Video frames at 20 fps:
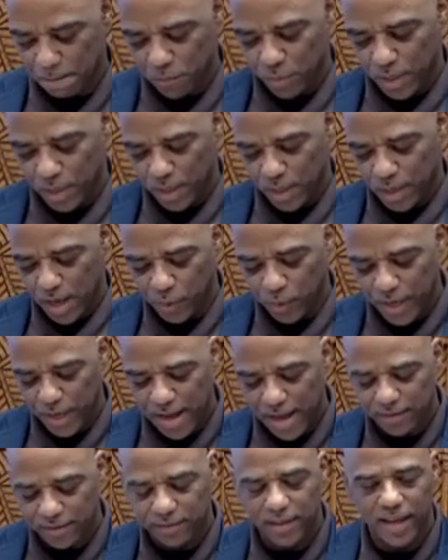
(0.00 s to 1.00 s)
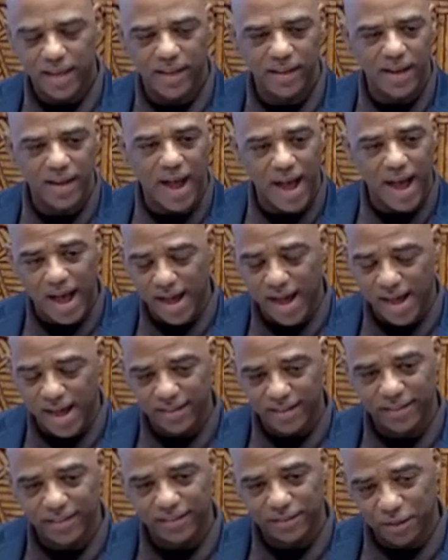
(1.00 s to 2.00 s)
And when I say I,
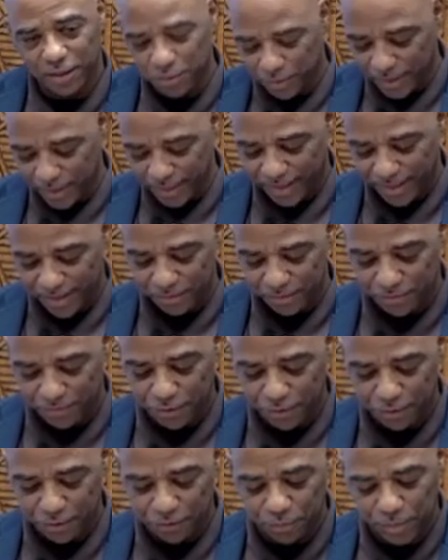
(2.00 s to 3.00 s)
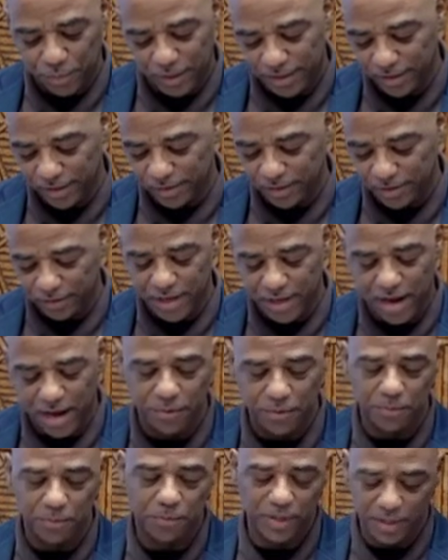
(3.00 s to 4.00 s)
don't get confused because it's never
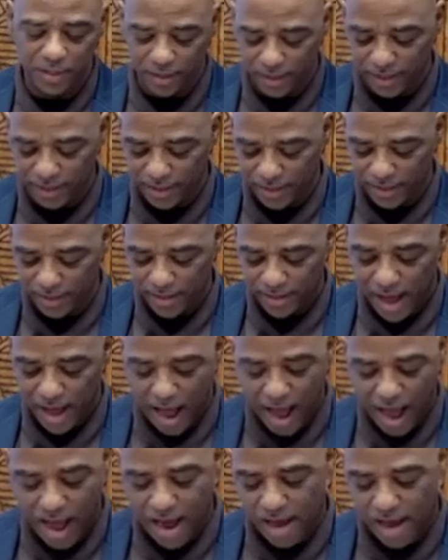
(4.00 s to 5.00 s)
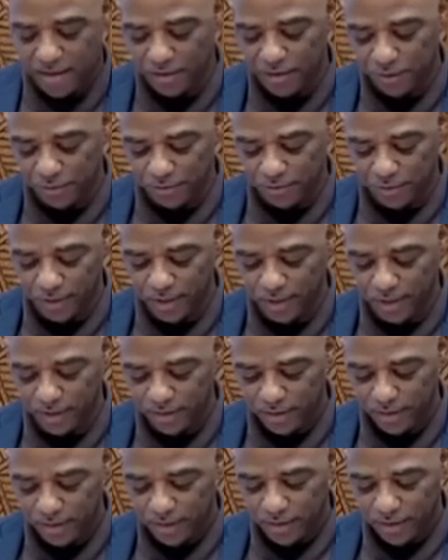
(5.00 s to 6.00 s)
really I, you see.
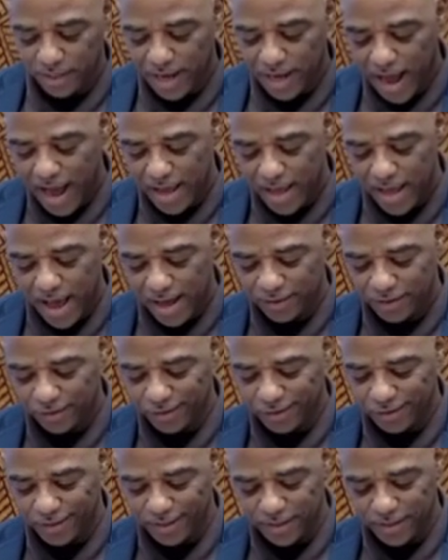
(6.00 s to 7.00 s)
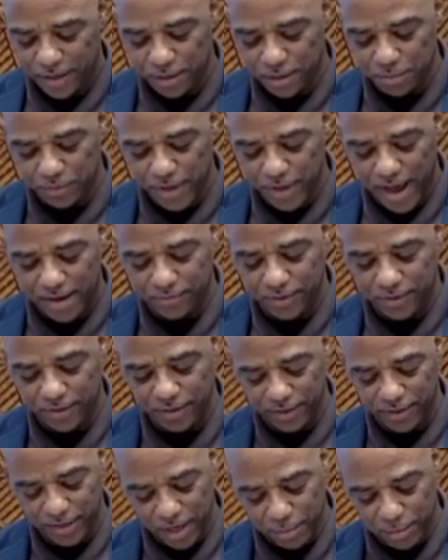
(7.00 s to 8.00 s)
The I actually comes after the
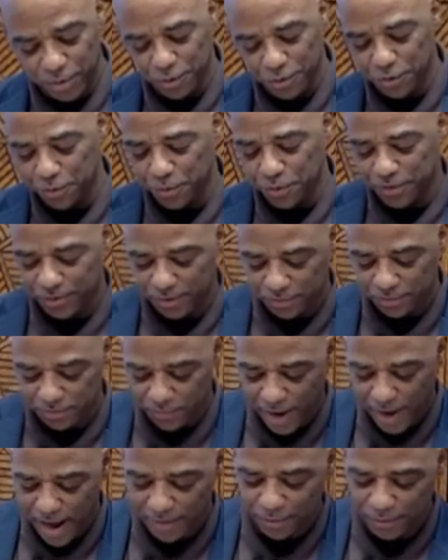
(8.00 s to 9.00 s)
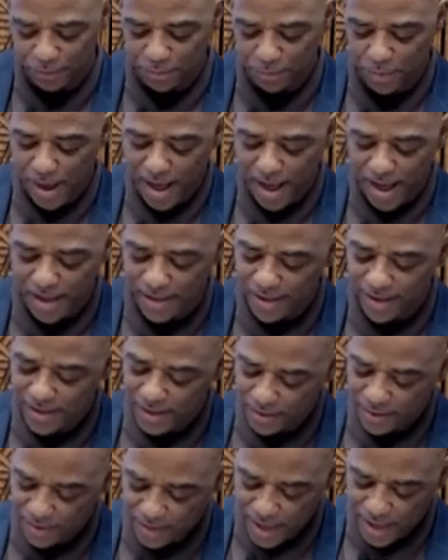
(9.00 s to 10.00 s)
W, which is followed by
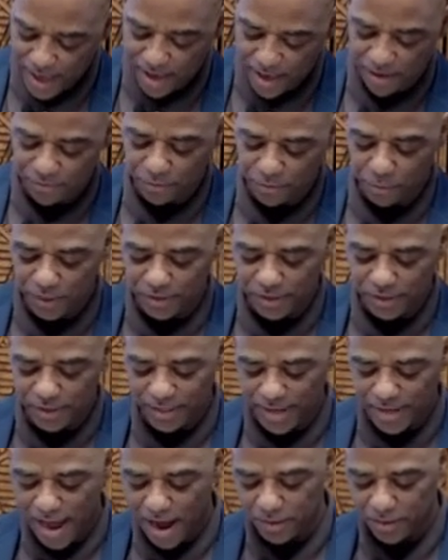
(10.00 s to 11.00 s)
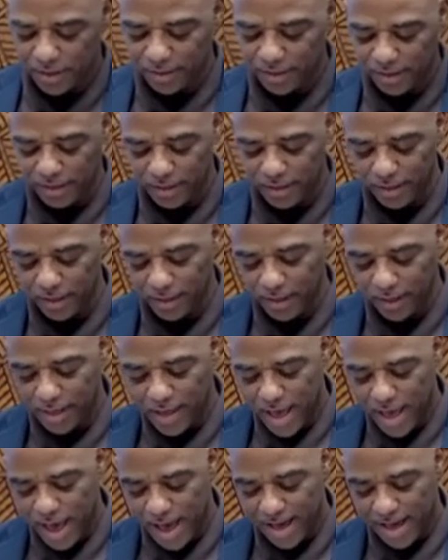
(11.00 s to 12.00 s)
the F, which undoubtedly
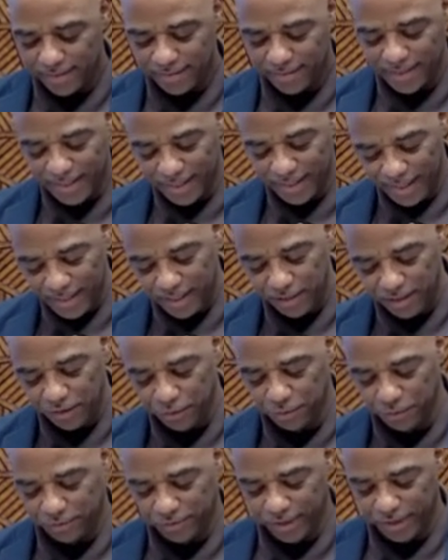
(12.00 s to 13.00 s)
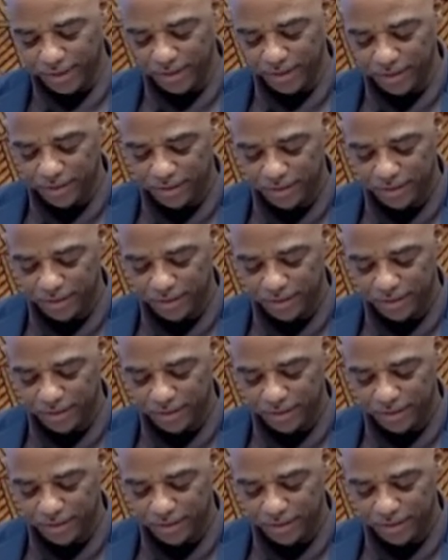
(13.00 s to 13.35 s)
has an E, you see.